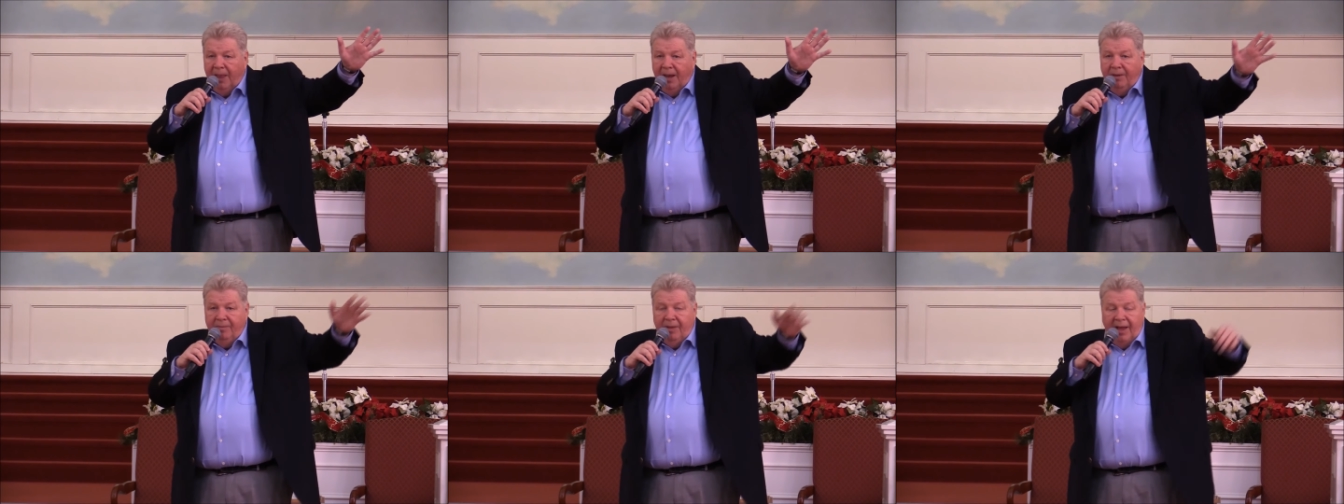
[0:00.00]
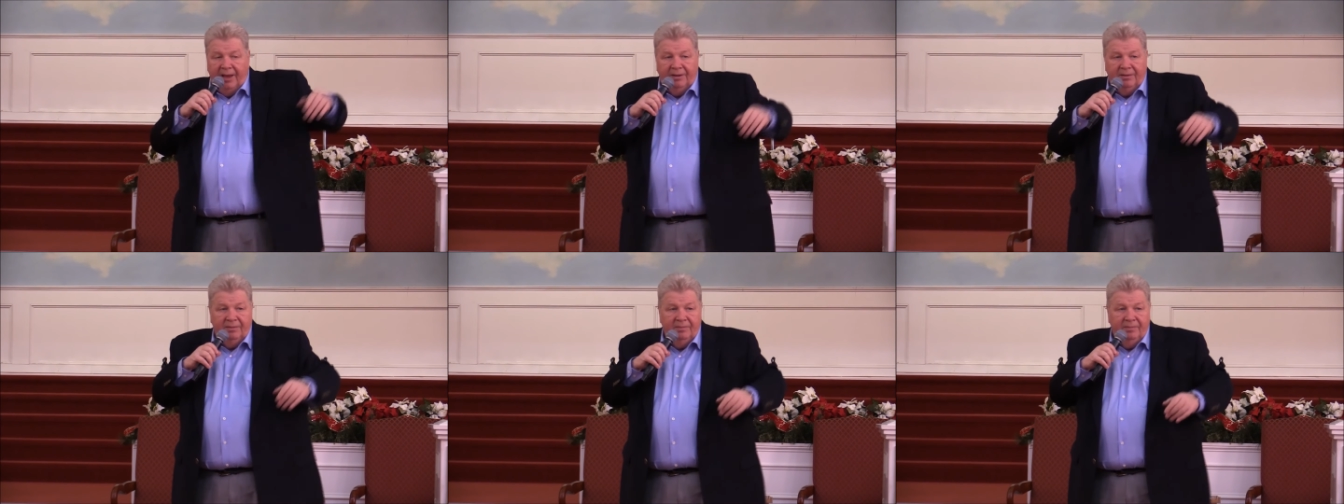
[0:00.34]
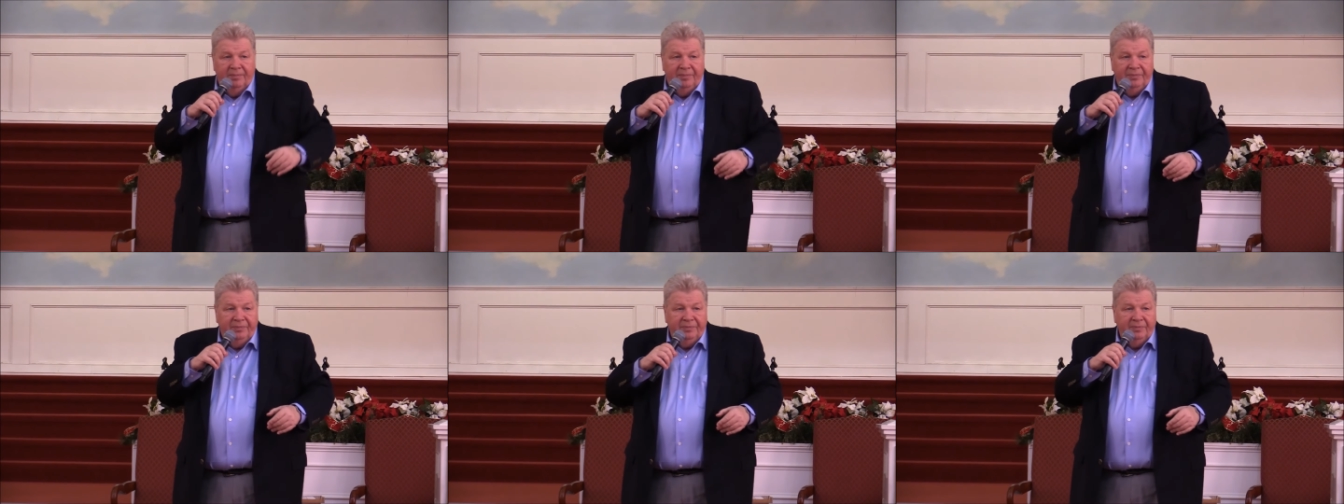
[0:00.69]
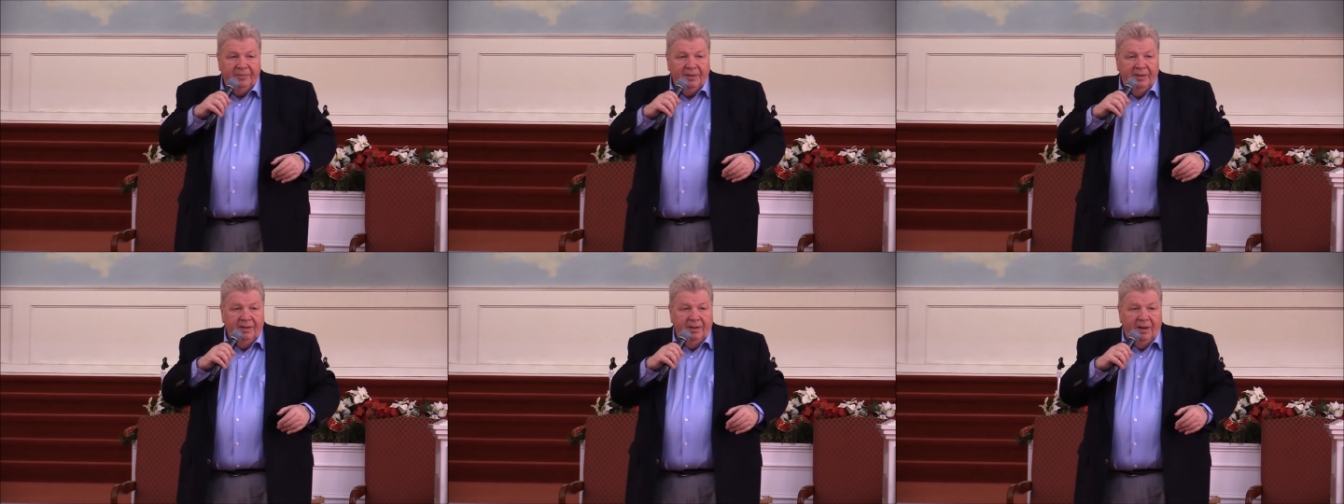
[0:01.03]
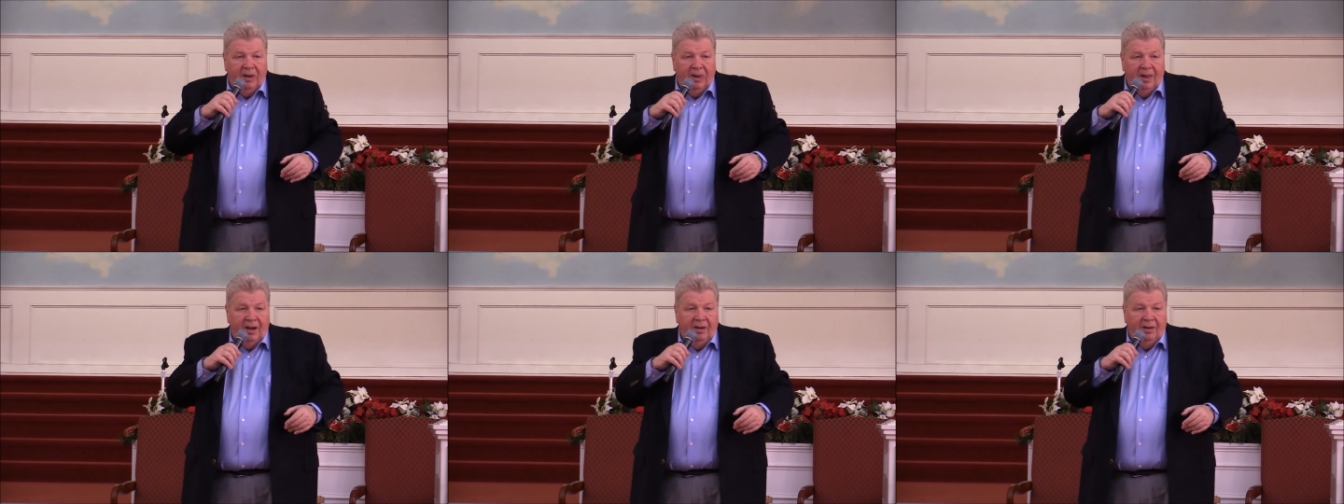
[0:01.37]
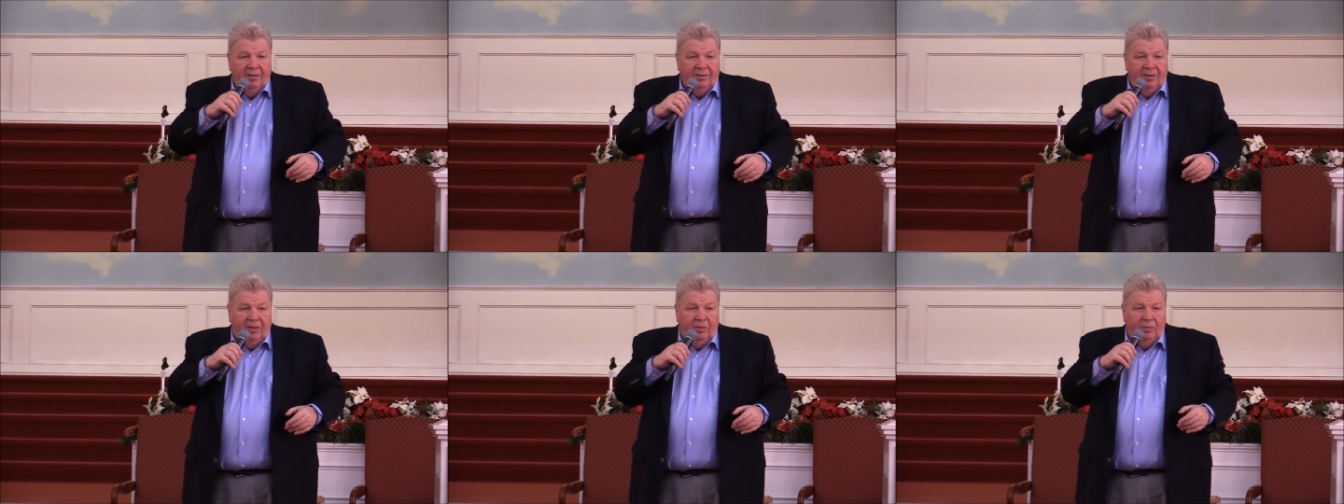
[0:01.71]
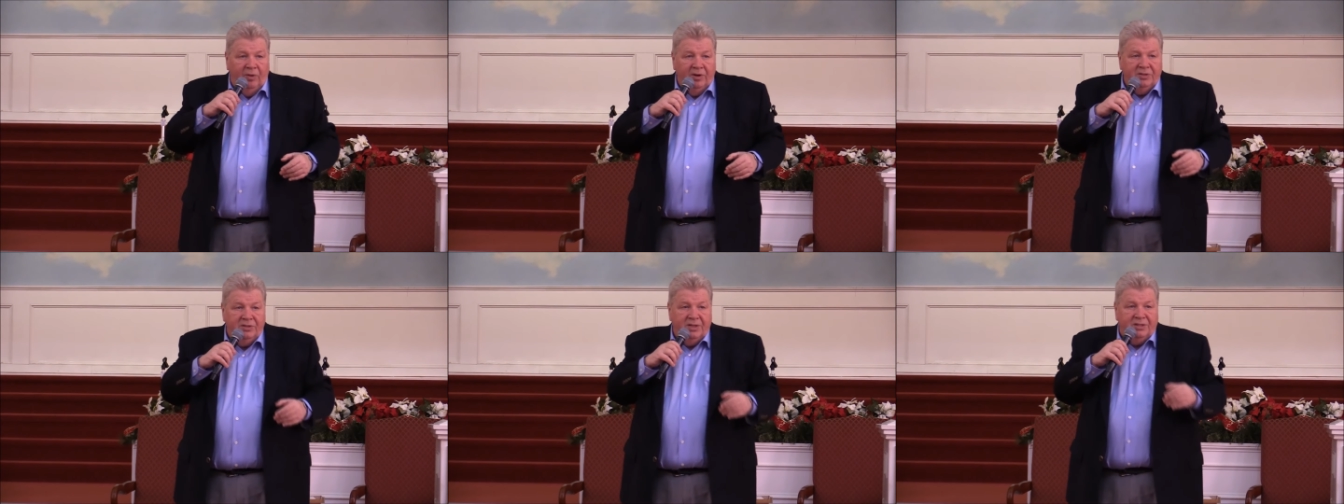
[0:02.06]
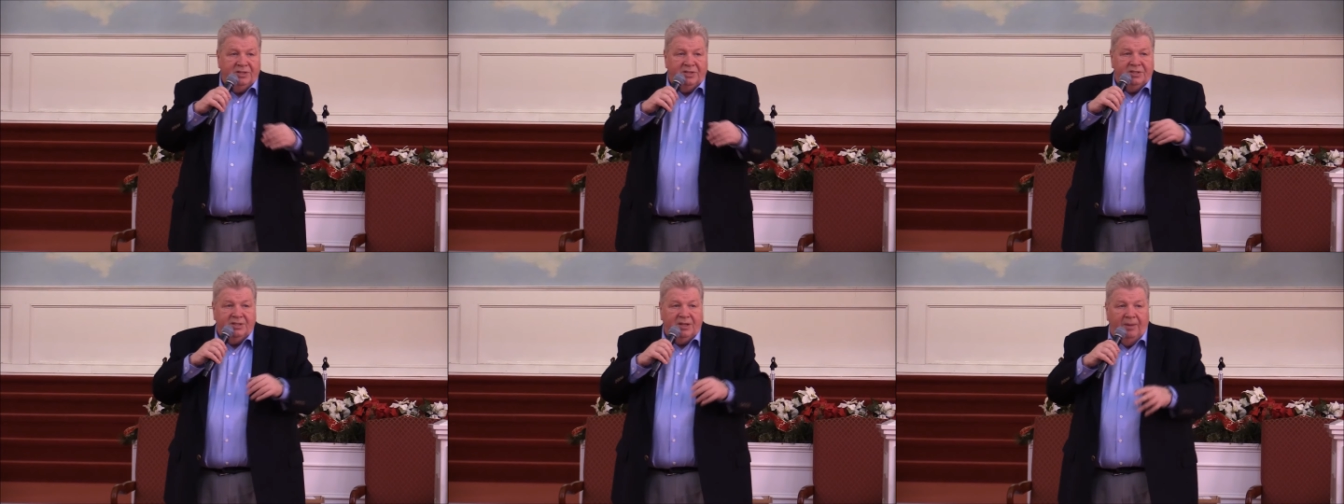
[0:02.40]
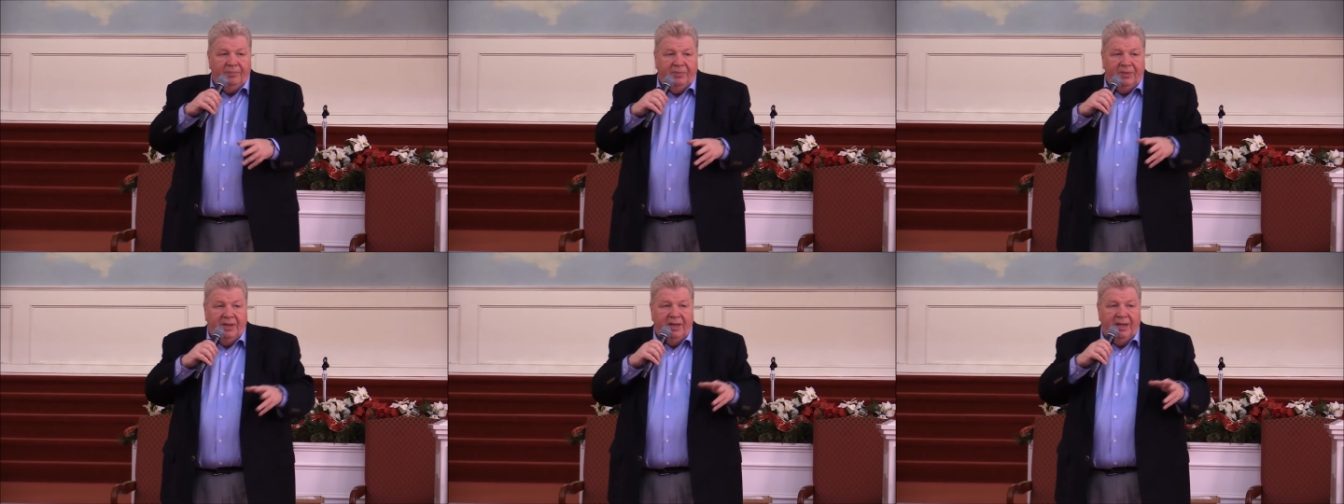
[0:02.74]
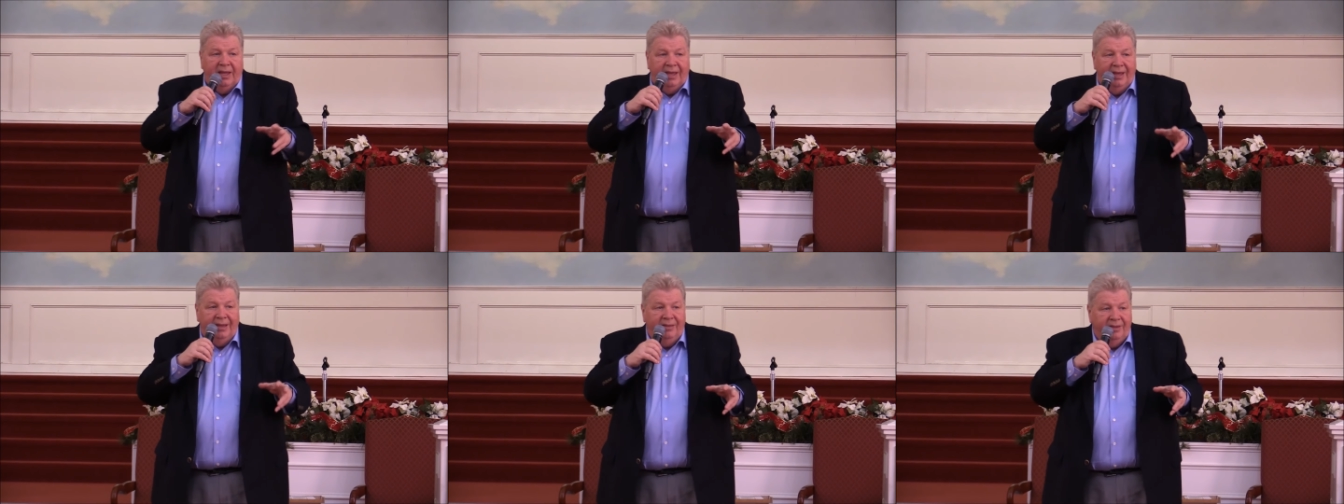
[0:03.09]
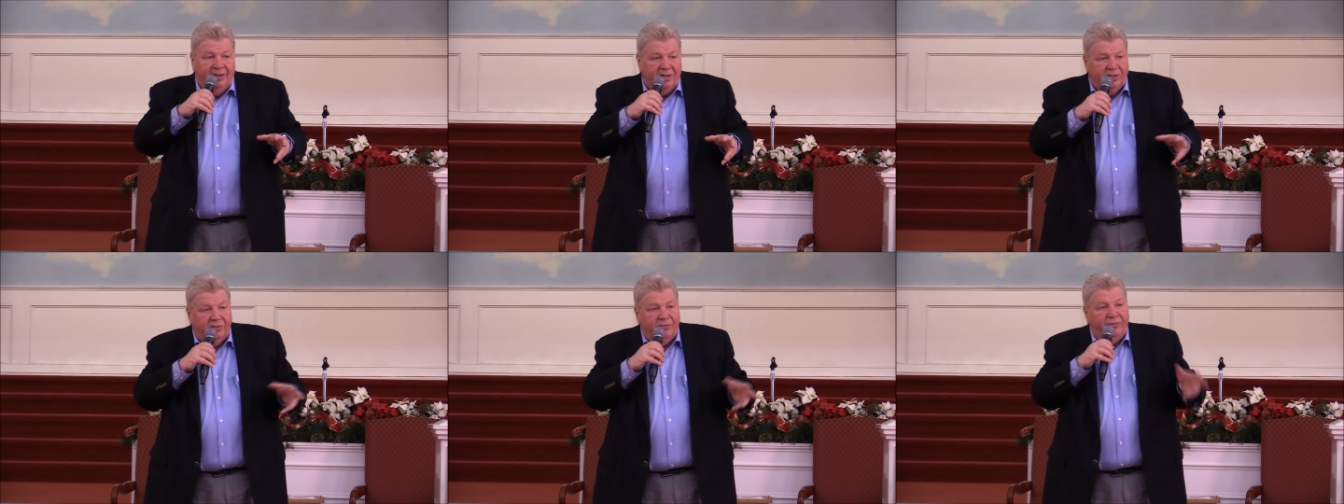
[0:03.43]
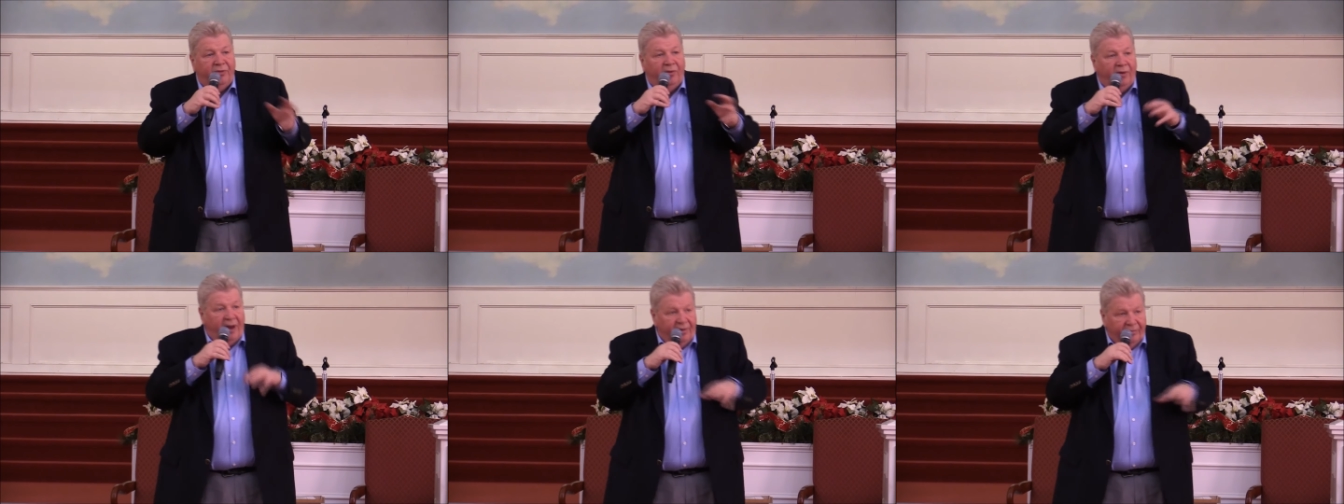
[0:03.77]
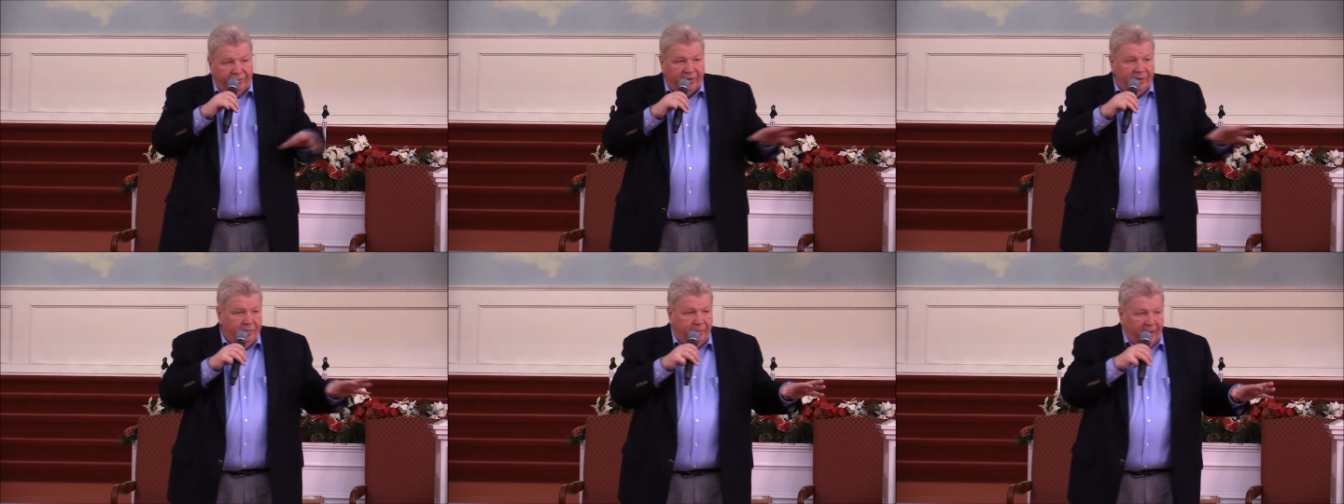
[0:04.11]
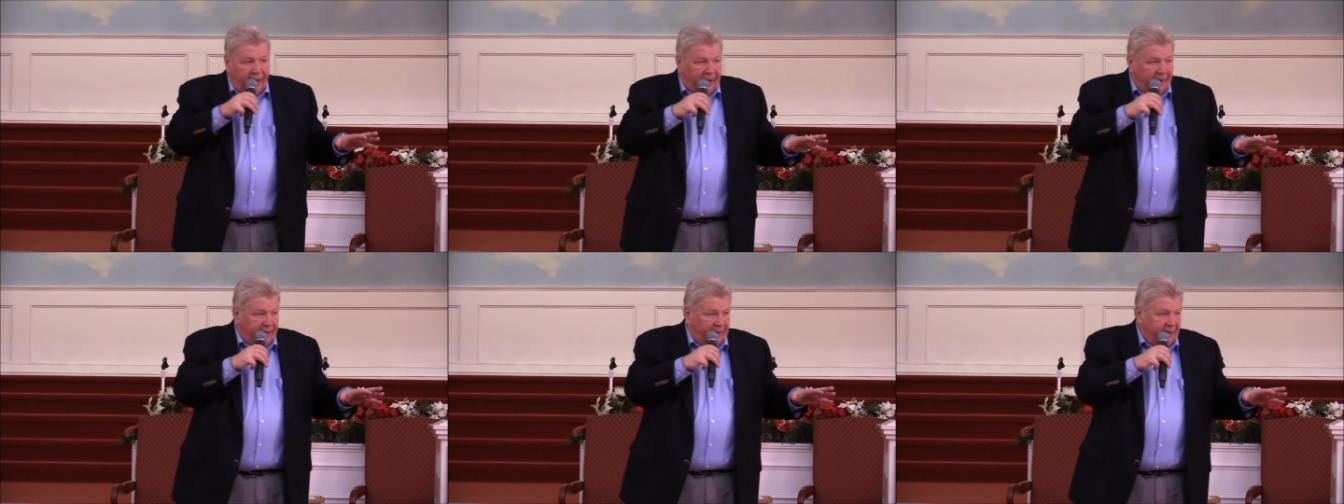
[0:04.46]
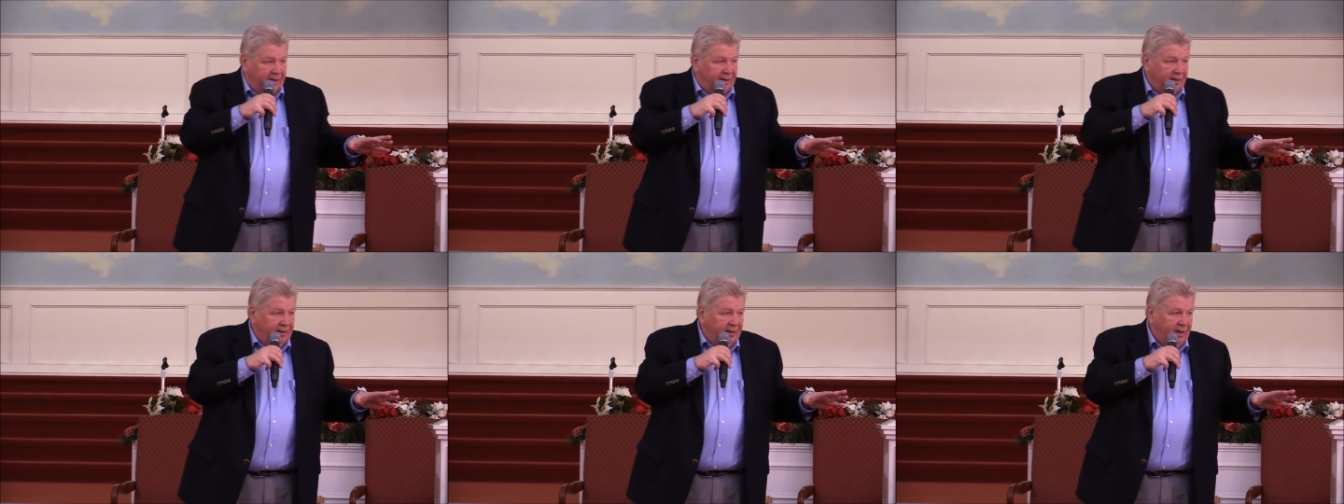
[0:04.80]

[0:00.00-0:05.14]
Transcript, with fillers: Amen. In other words, there's something in this for everybody.